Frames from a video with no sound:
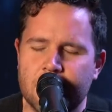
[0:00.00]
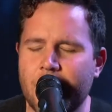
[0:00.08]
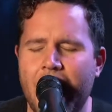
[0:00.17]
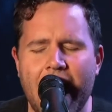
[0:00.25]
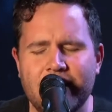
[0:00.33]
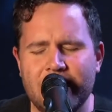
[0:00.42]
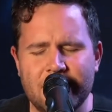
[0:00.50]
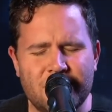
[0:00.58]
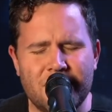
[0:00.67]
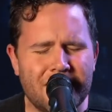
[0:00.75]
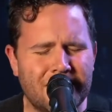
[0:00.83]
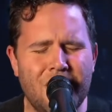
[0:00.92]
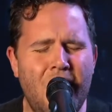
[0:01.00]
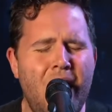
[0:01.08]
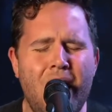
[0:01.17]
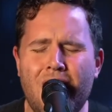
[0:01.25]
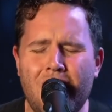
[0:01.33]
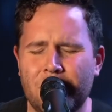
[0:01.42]
God, let your
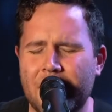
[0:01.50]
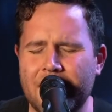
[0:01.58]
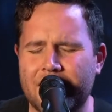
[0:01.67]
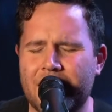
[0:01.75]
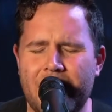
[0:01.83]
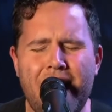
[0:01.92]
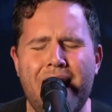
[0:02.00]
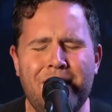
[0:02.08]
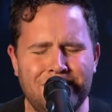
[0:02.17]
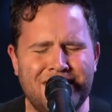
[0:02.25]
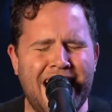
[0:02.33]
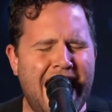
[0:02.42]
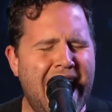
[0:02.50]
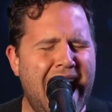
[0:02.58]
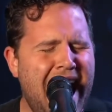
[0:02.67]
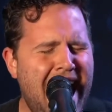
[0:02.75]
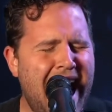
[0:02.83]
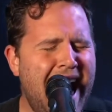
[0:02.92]
glory come
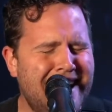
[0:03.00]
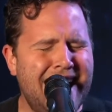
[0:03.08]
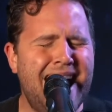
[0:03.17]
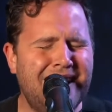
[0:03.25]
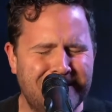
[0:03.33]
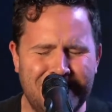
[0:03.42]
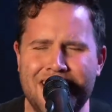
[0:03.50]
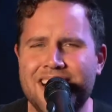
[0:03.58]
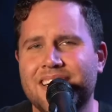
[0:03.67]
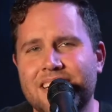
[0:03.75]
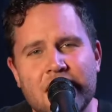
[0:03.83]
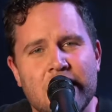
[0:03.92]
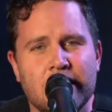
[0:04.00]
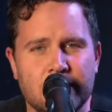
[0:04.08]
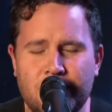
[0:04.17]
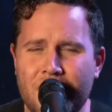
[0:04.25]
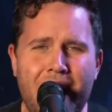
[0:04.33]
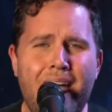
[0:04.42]
down.
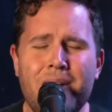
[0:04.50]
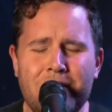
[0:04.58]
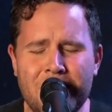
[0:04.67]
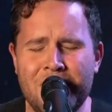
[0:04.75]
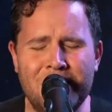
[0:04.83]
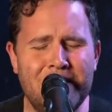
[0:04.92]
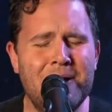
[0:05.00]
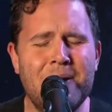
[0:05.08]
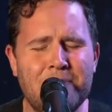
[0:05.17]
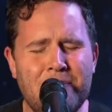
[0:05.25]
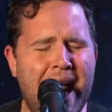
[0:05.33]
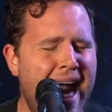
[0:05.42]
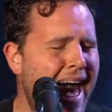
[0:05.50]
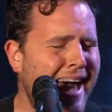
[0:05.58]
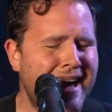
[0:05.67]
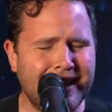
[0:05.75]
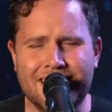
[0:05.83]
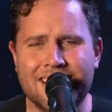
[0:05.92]
Don't hold
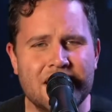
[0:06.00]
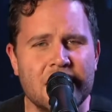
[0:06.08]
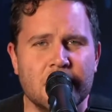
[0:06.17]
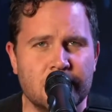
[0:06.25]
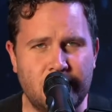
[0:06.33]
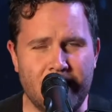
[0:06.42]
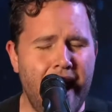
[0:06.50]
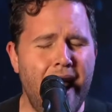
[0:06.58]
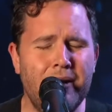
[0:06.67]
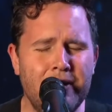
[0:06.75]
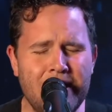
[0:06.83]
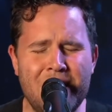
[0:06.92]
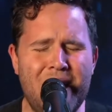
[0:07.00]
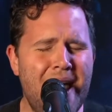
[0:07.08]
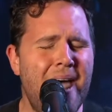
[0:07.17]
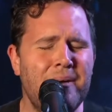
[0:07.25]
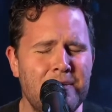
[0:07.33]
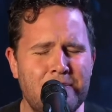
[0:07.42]
back, don't
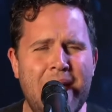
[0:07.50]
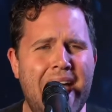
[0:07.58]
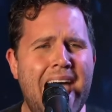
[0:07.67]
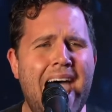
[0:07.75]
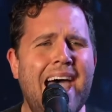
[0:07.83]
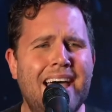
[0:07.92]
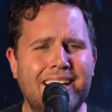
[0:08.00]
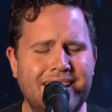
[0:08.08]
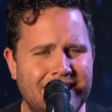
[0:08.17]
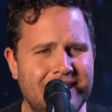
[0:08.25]
hold back.